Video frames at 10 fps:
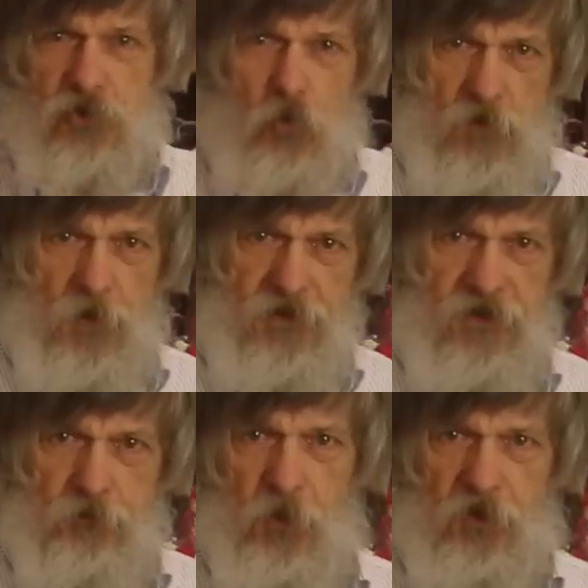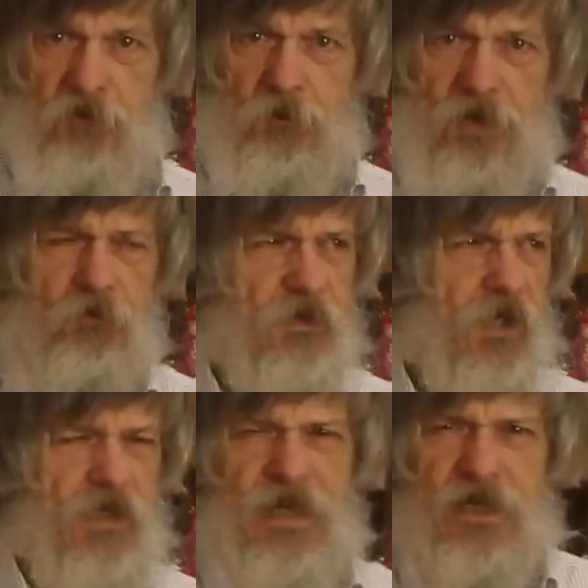to show you about these books, but I was
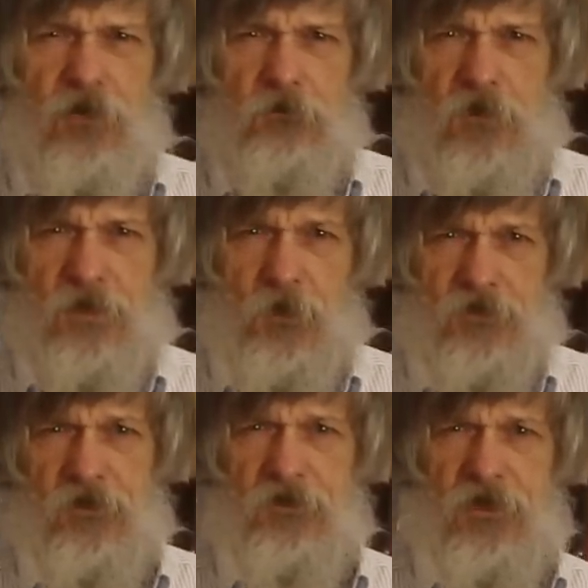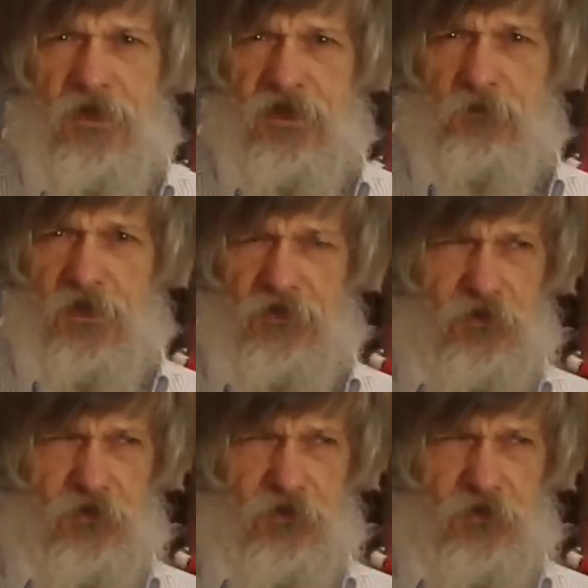kind of getting afraid about this getting a bit